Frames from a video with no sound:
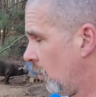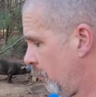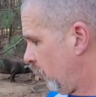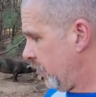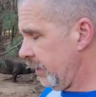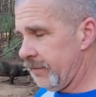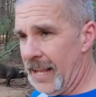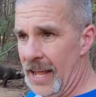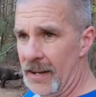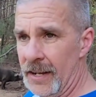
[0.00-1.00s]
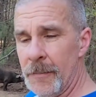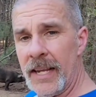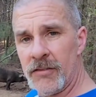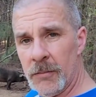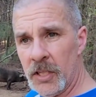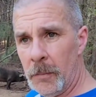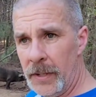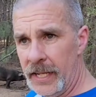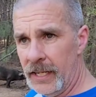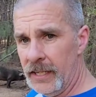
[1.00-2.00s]
going to breed these out and make some little
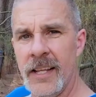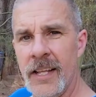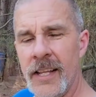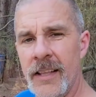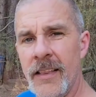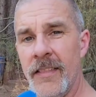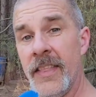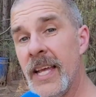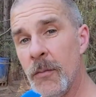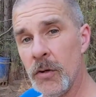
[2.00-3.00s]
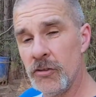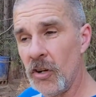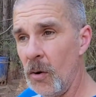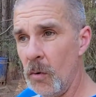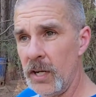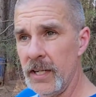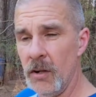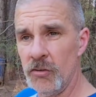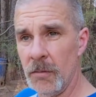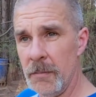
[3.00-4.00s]
piglets. Then we'll start working
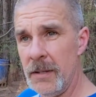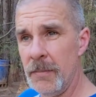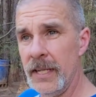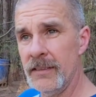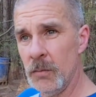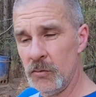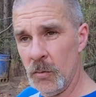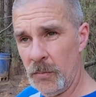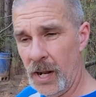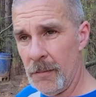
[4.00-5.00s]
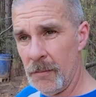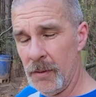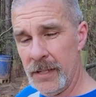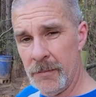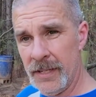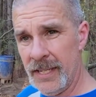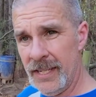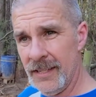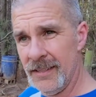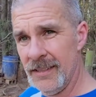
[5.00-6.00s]
on some meat pigs, which will probably
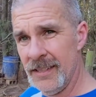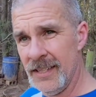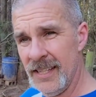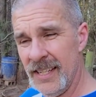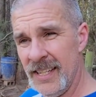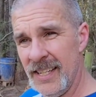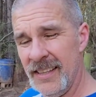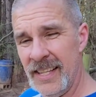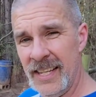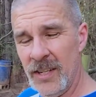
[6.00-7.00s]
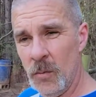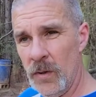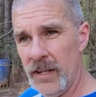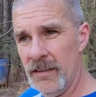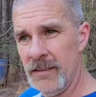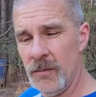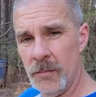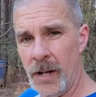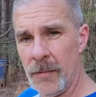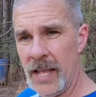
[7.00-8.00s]
be the end of winter. We'll
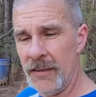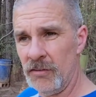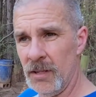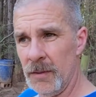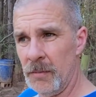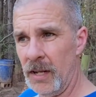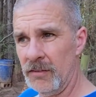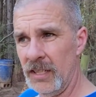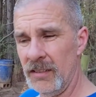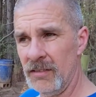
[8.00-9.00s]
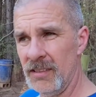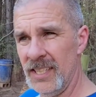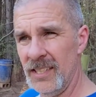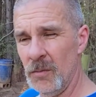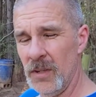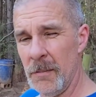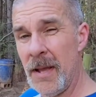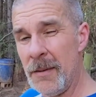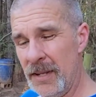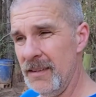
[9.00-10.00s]
probably have some to process in the winter.
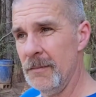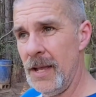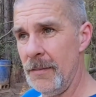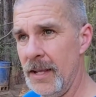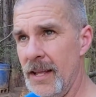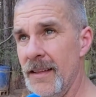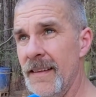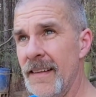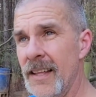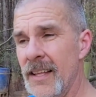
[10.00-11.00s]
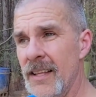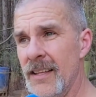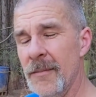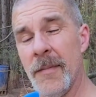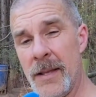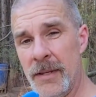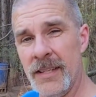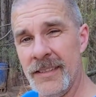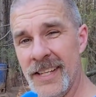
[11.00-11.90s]
Maybe, maybe, maybe,